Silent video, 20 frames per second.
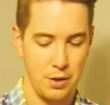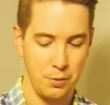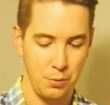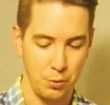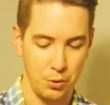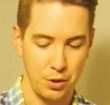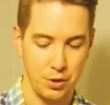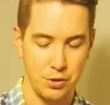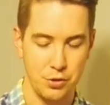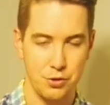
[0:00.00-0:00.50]

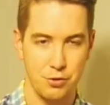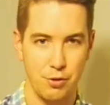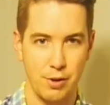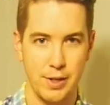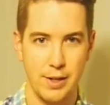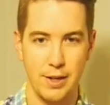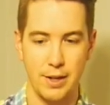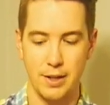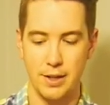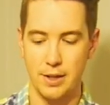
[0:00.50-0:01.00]
We're gonna
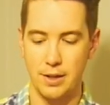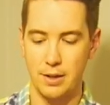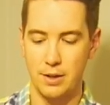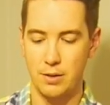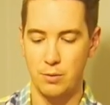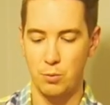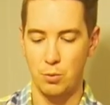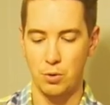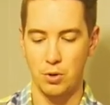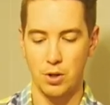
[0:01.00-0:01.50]
strain it
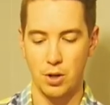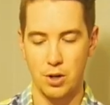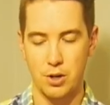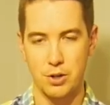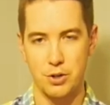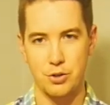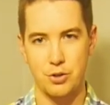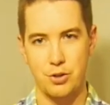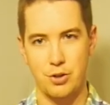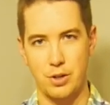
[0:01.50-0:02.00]
in, we'll
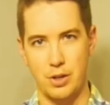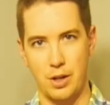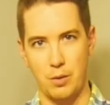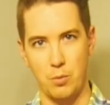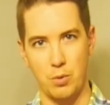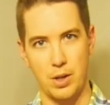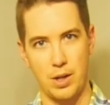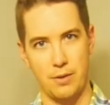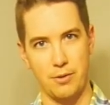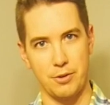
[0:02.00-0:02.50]
garnish, and
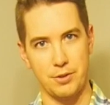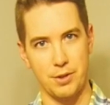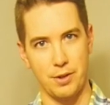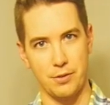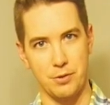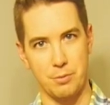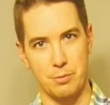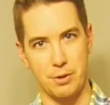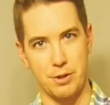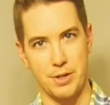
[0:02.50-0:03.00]
we'll have
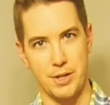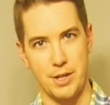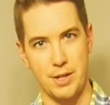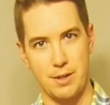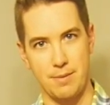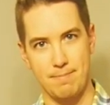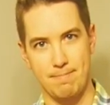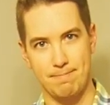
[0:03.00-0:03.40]
ourselves a martini.